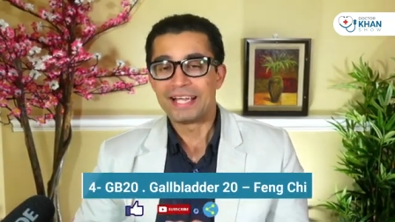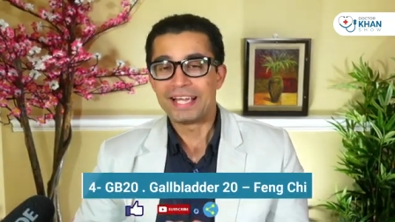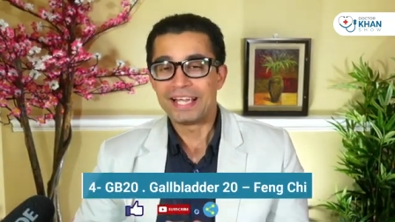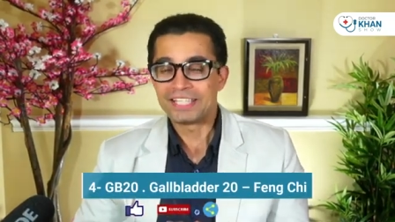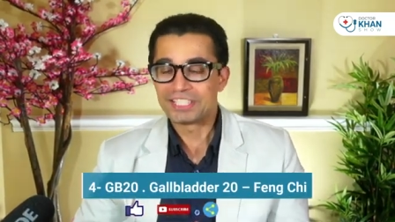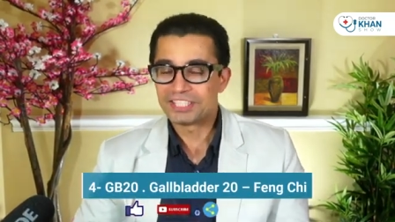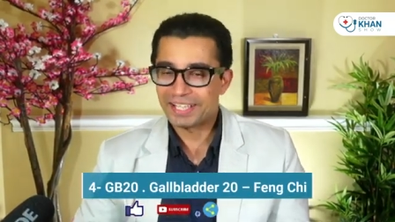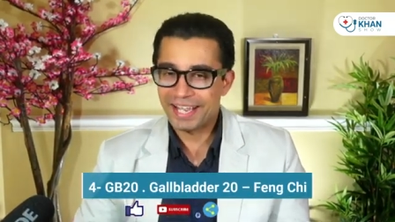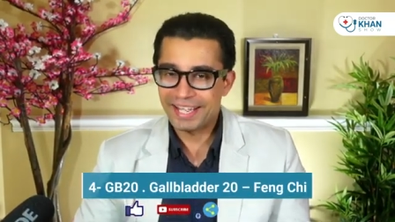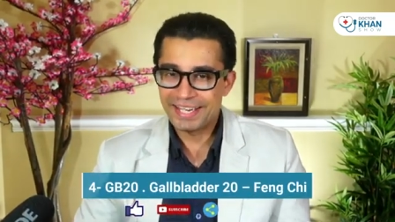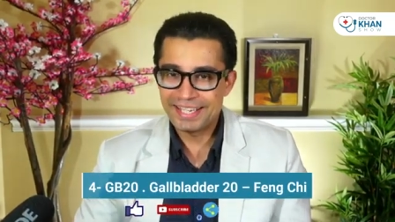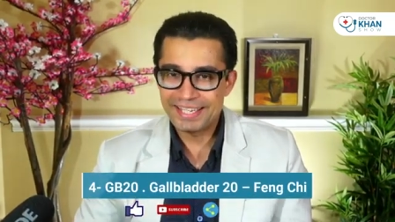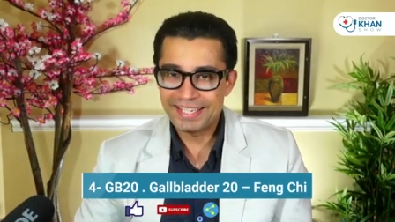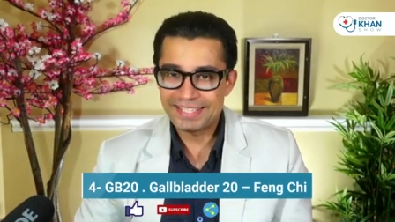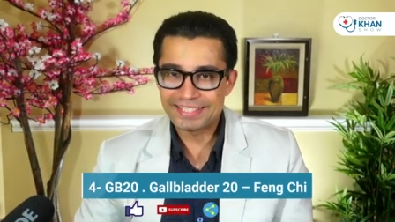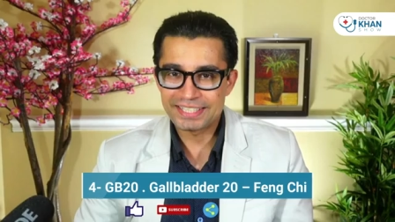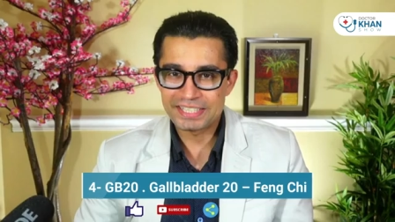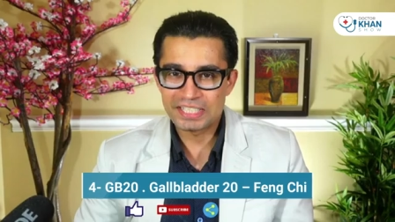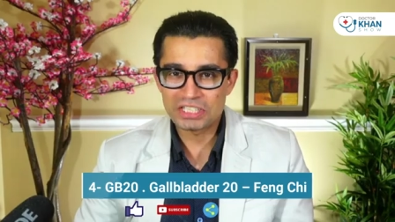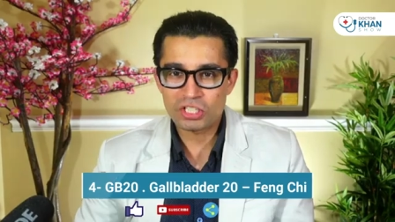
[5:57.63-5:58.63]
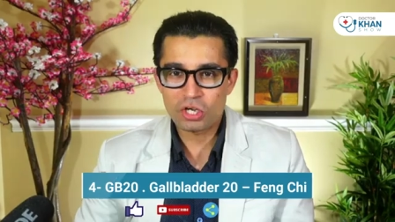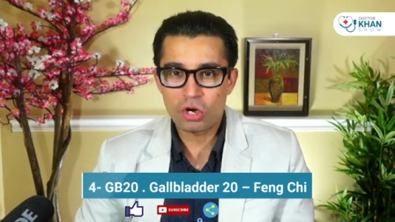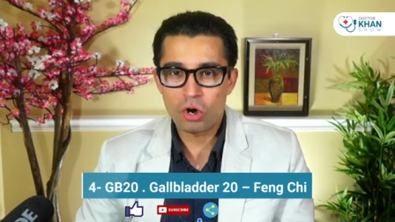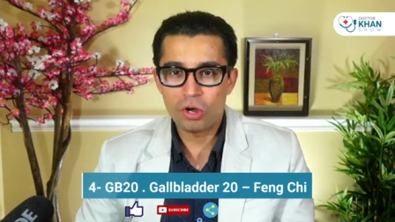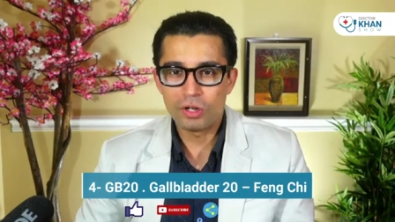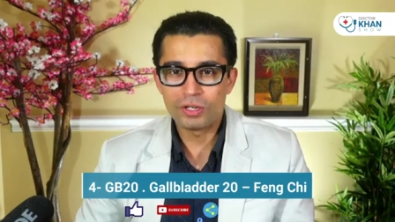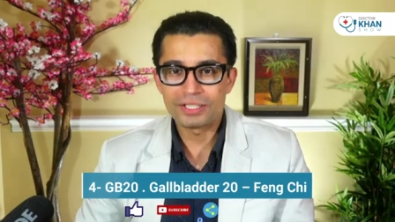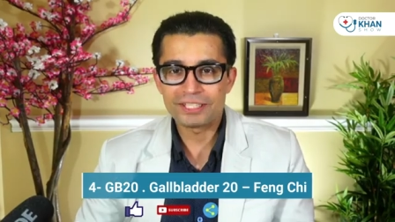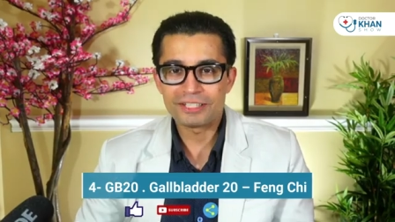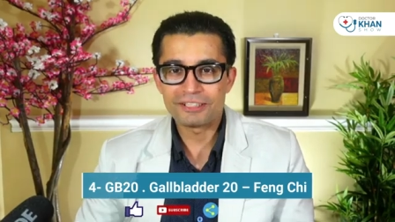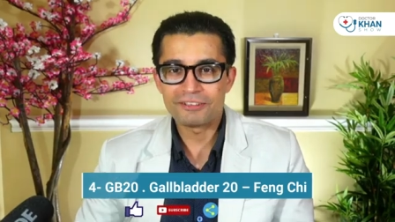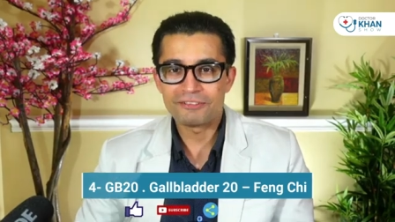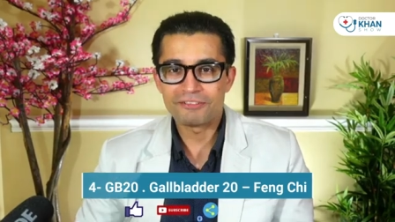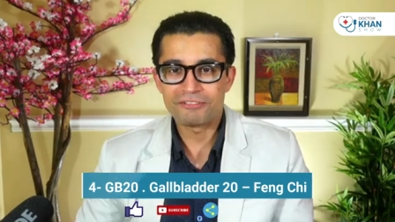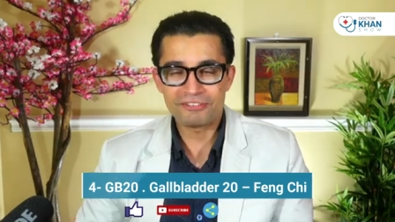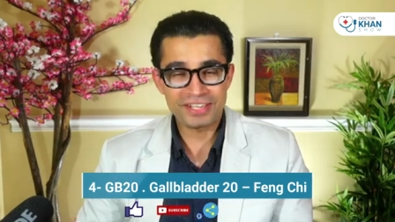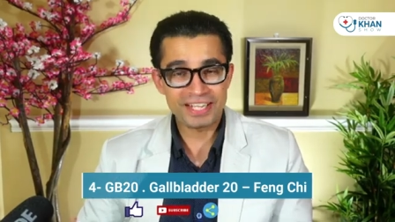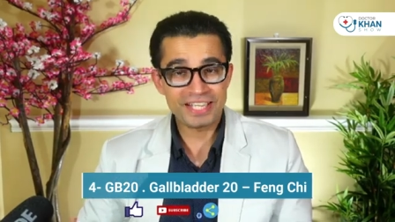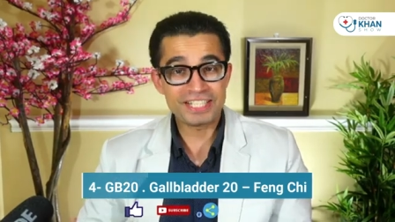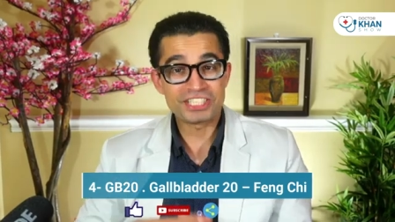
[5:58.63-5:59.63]
In Chinese, this is called
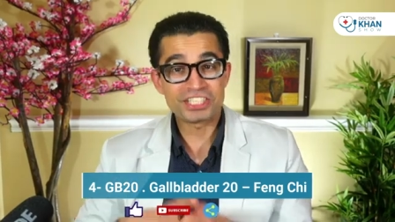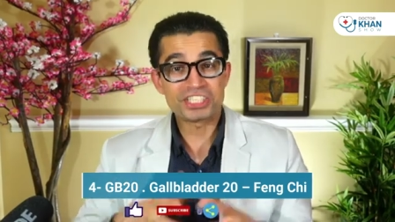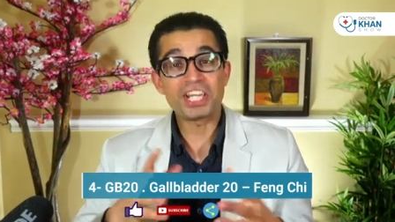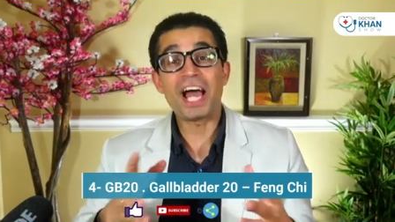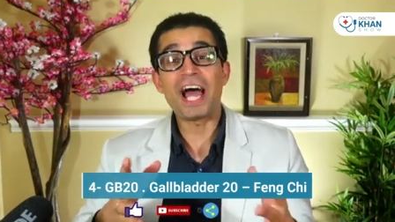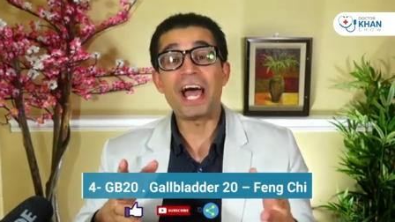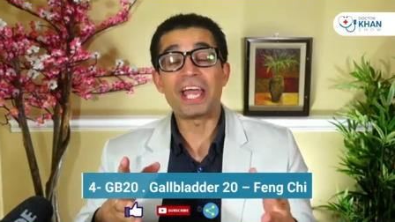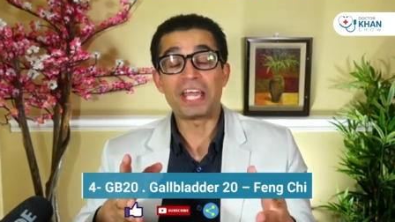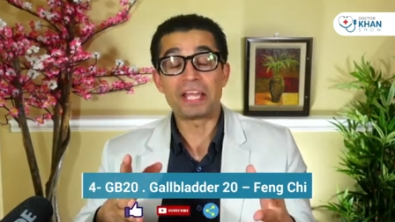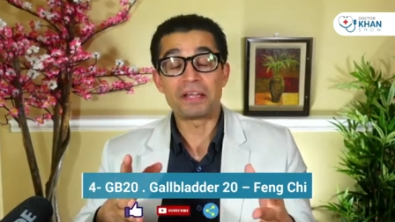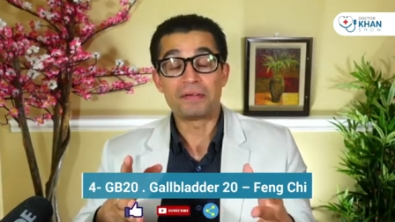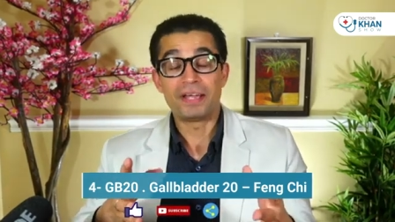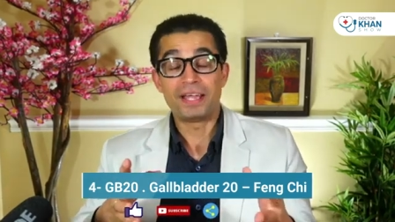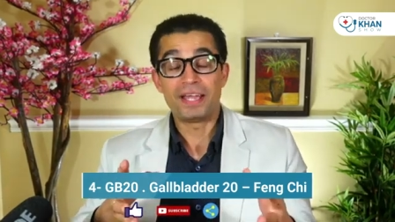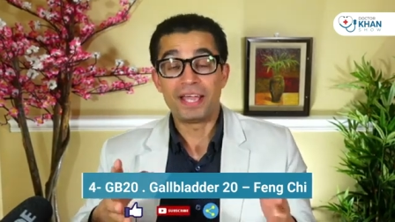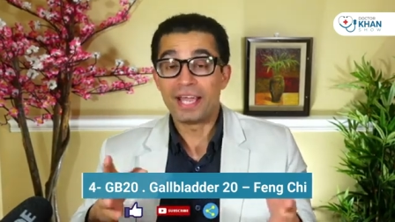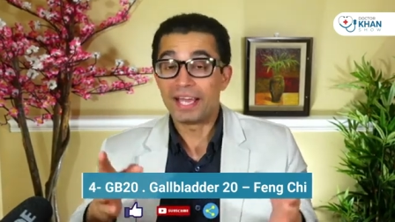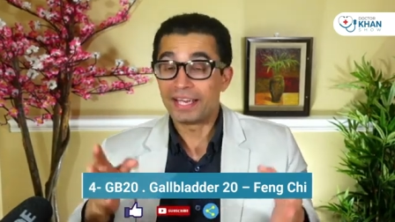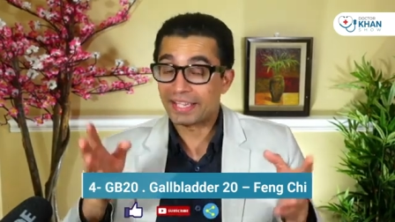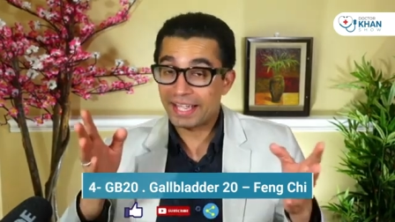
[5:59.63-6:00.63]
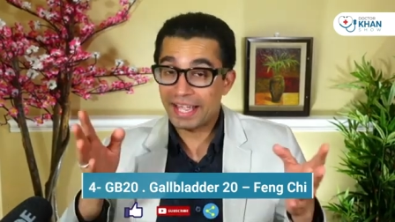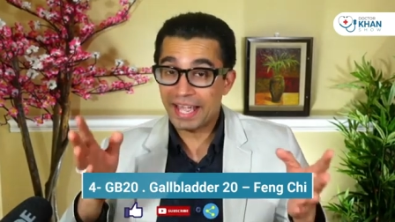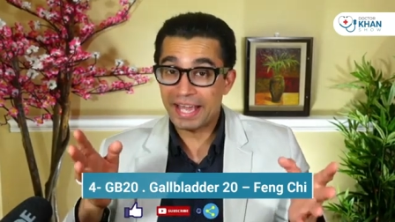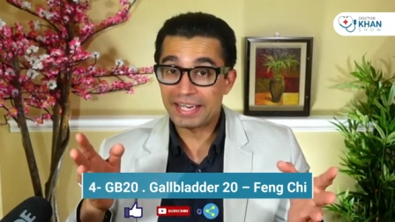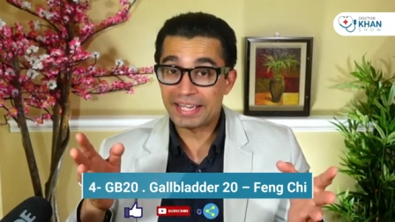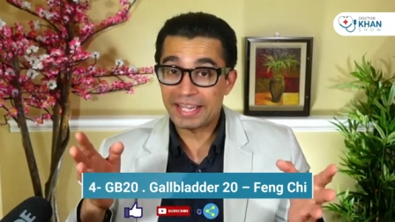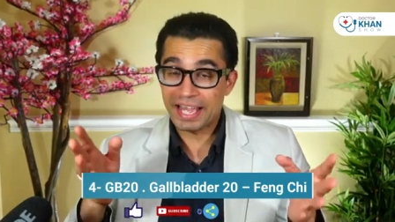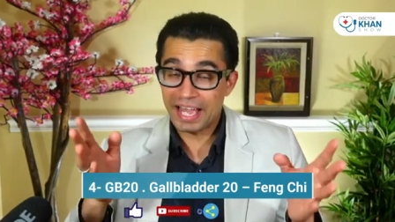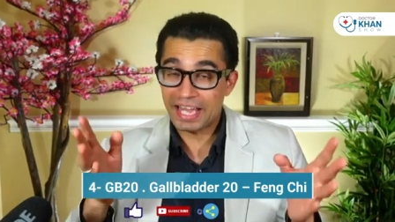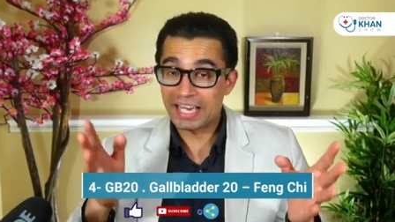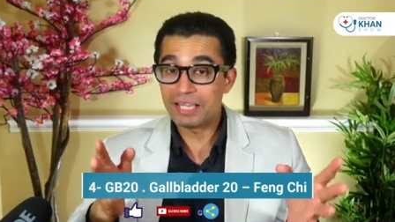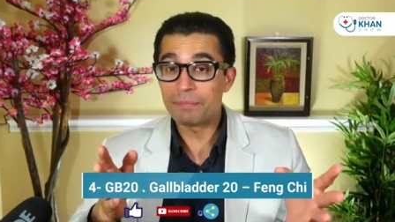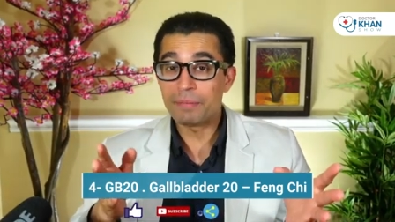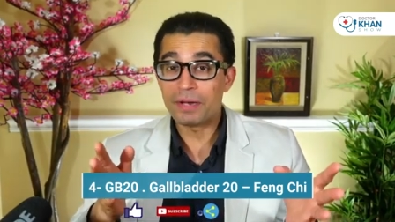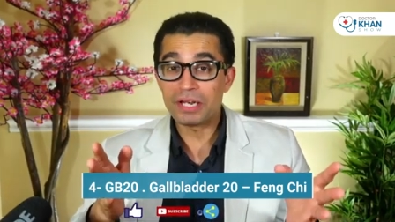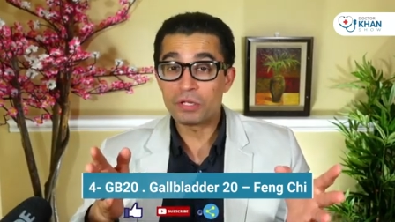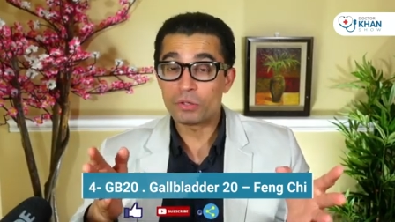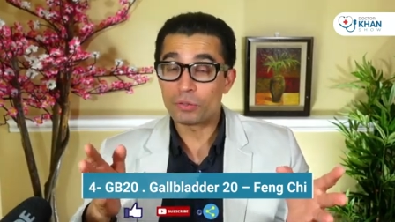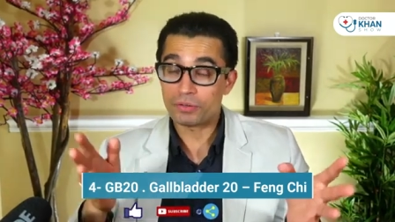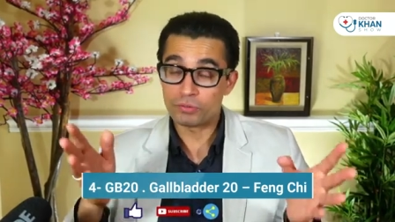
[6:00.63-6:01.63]
Fing Chai. And again,
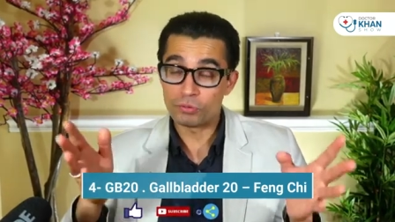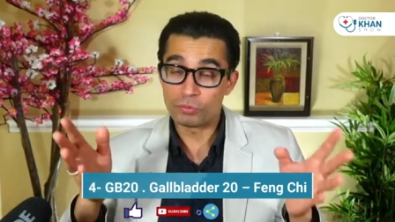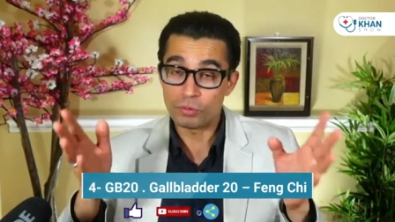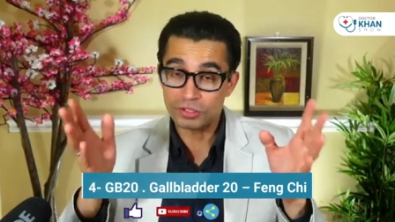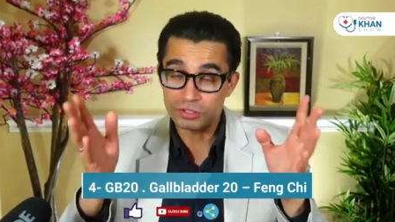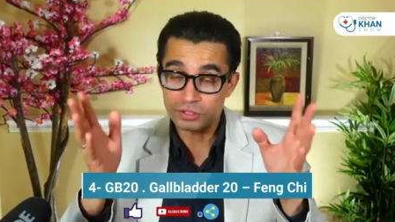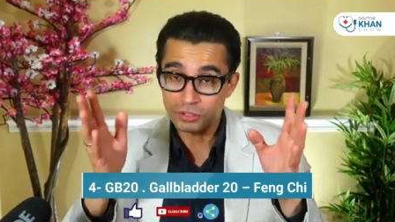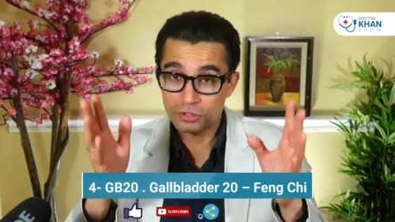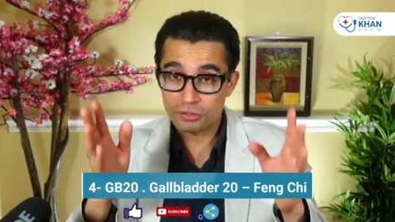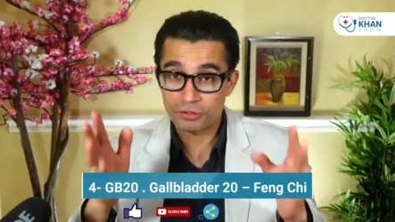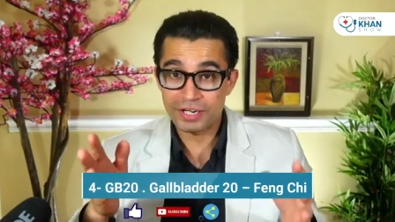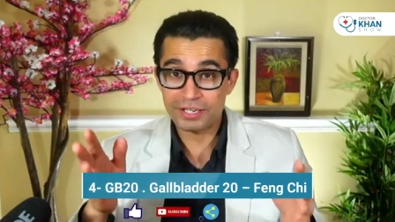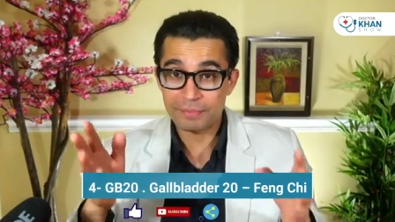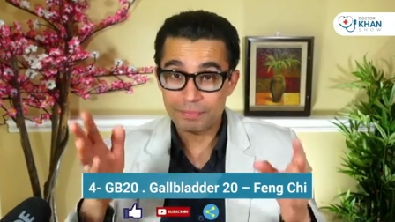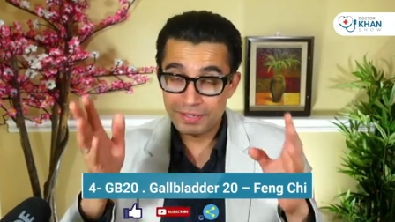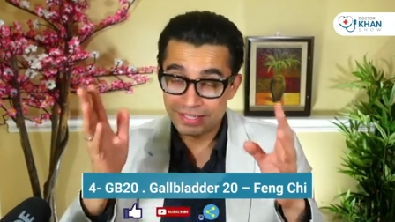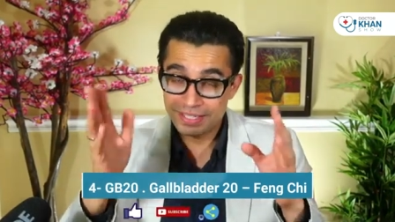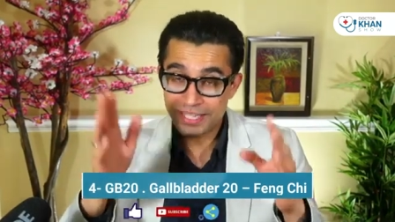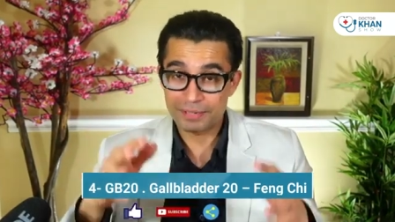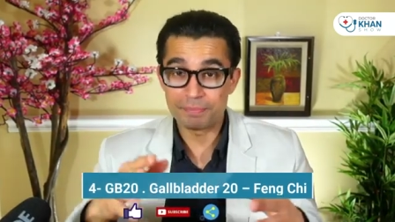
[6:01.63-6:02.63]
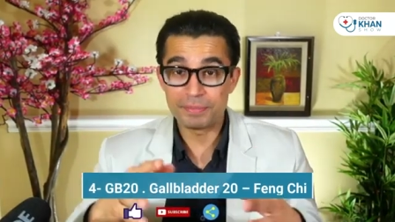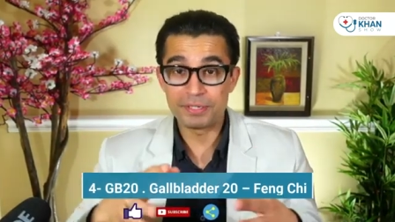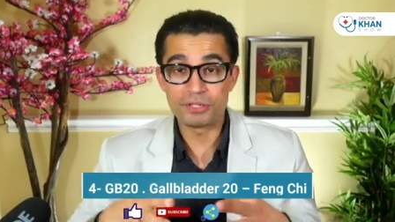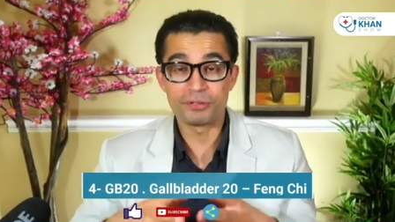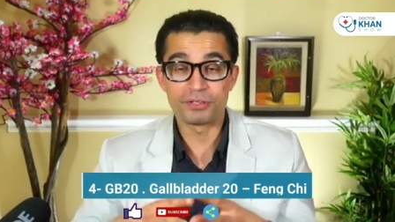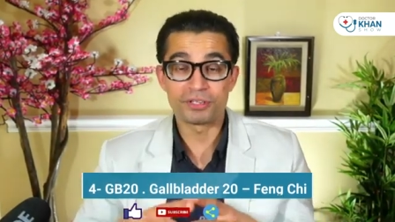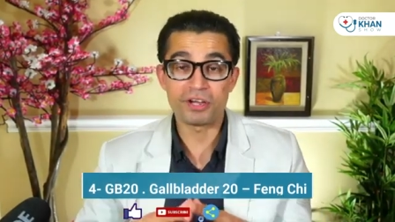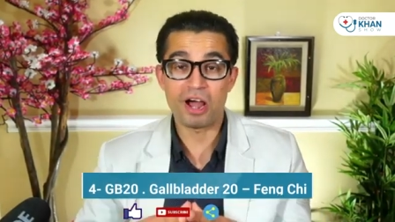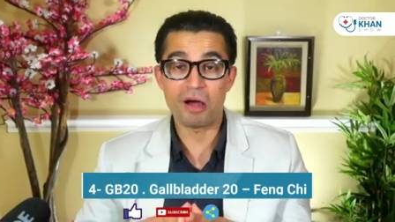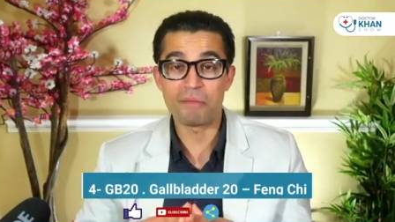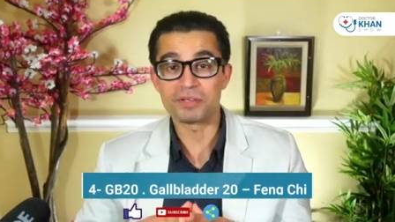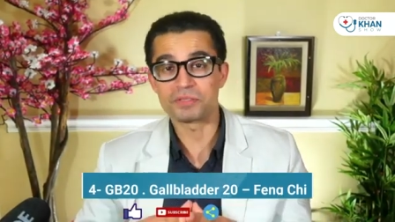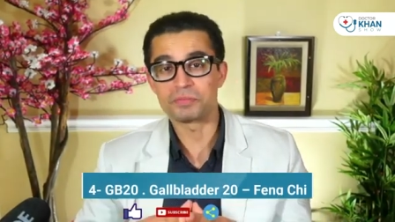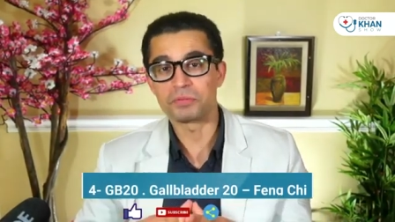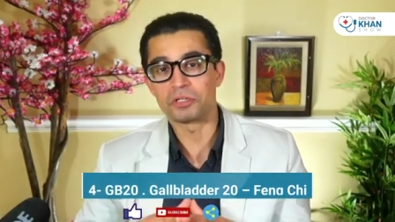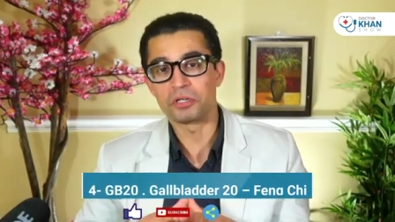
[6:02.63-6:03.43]
anybody who wants to correct me, let me know in the comments